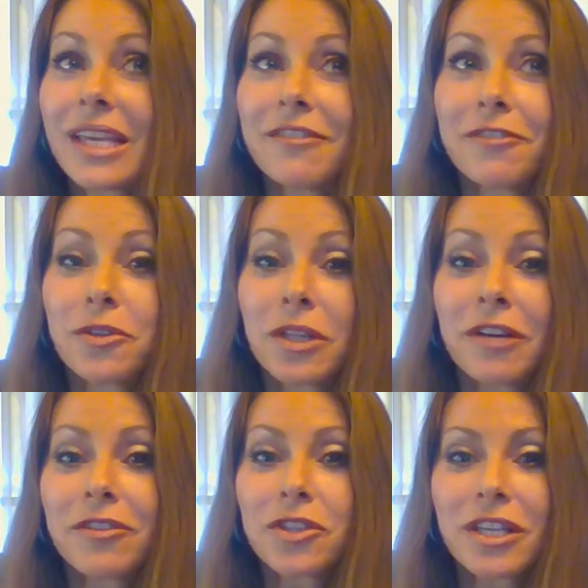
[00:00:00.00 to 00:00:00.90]
If you
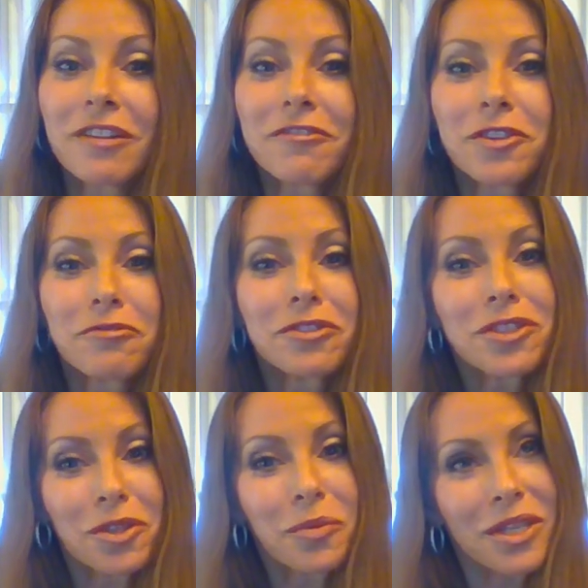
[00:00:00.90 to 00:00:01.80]
love yourself, you will
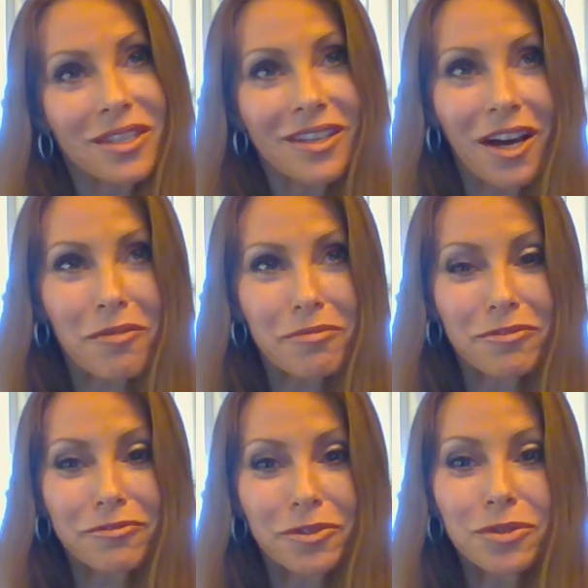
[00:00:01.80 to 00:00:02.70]
stop eating
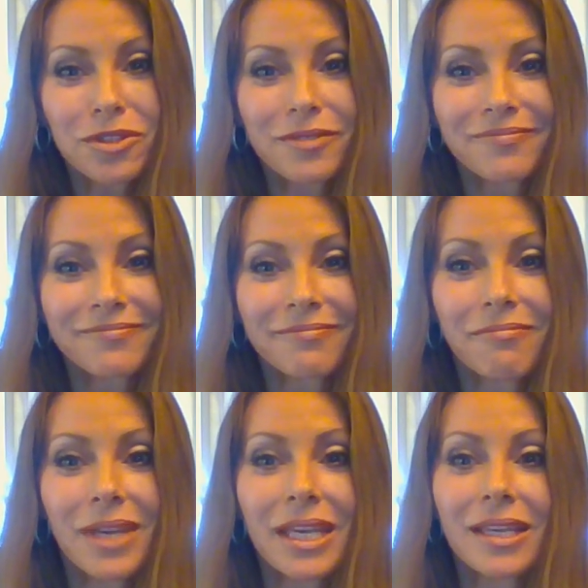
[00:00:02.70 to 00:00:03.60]
harmful foods,
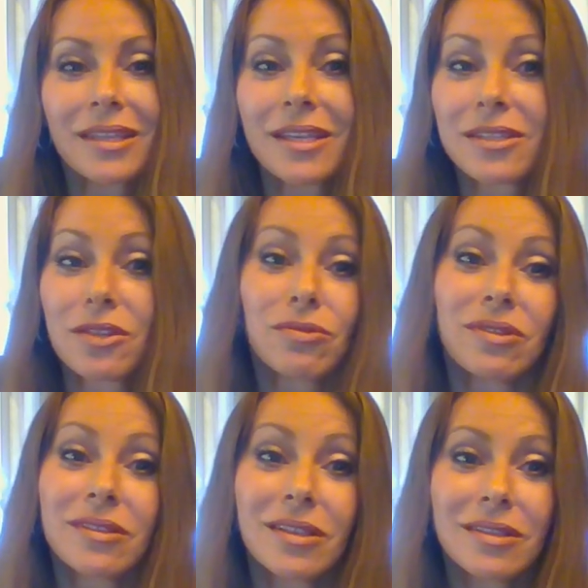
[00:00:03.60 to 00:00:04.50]
making the
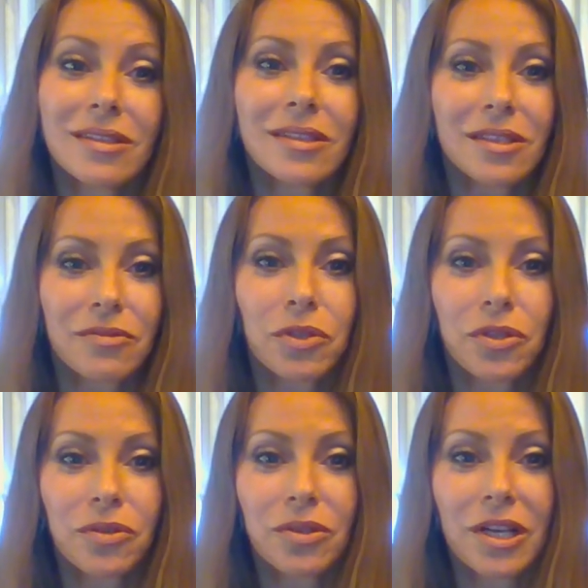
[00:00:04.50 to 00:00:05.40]
excuses that this is
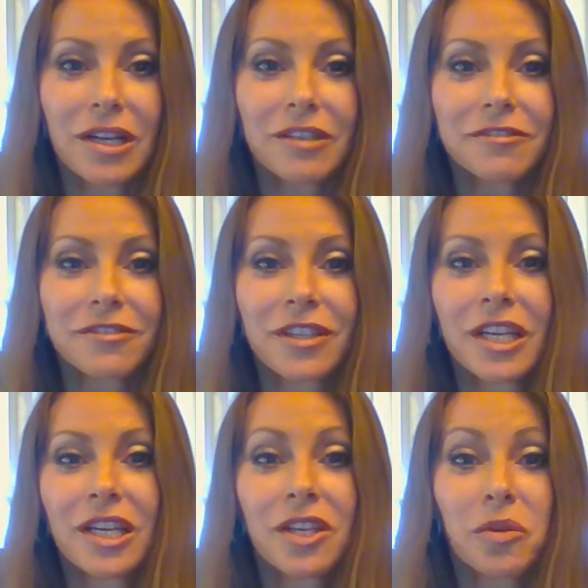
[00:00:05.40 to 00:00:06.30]
what you love.
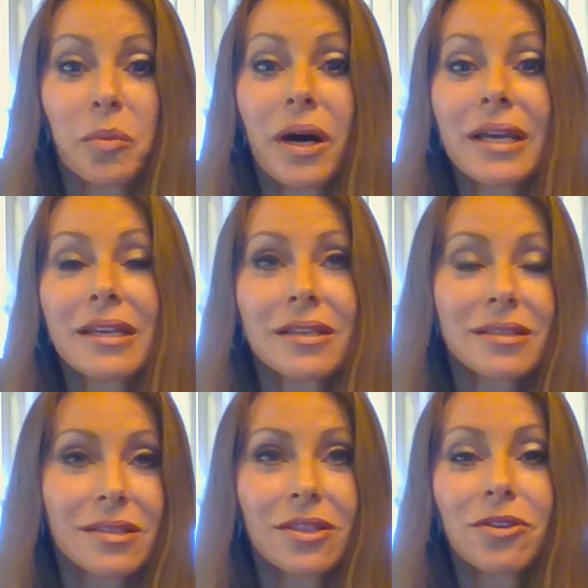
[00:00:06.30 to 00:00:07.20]
Your body
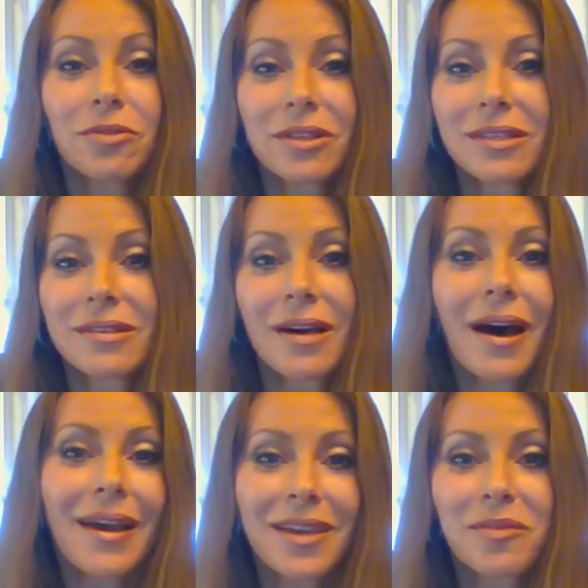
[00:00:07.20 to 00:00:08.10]
is slowly
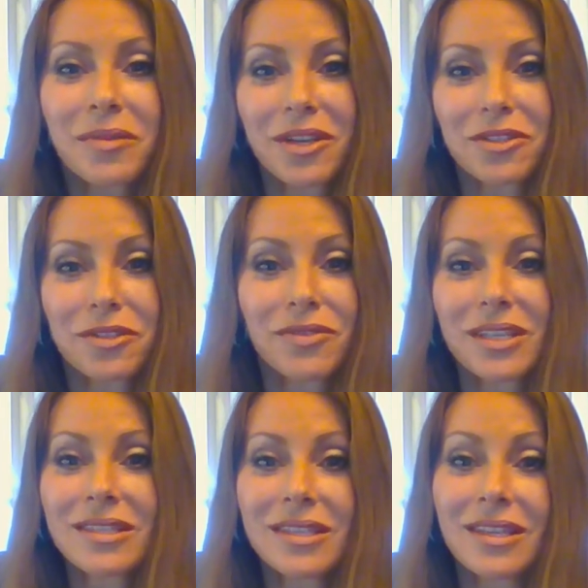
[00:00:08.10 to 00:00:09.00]
dying because of
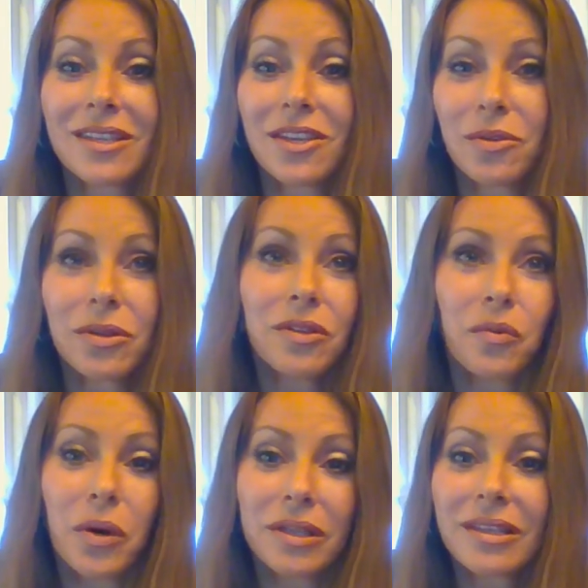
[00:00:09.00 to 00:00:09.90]
this, and you're the
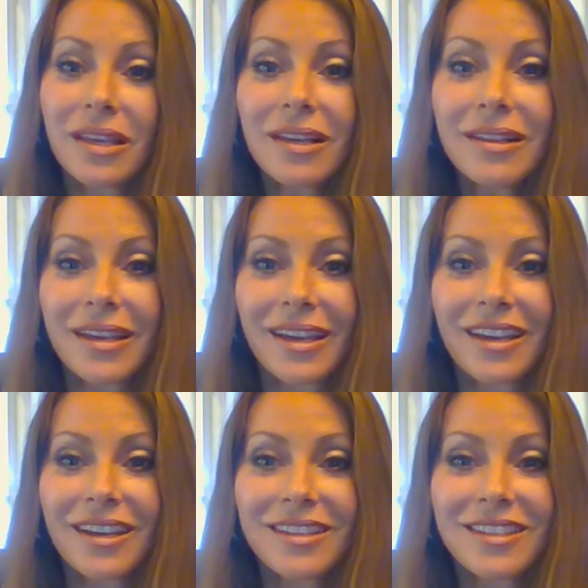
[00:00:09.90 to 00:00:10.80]
one
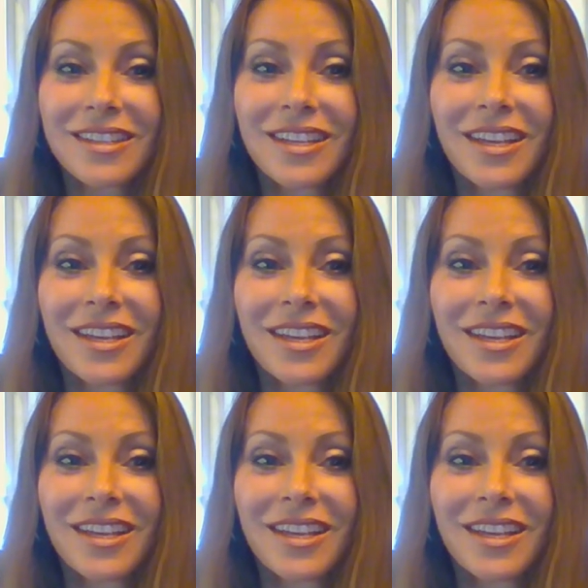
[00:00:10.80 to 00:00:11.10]
killing it.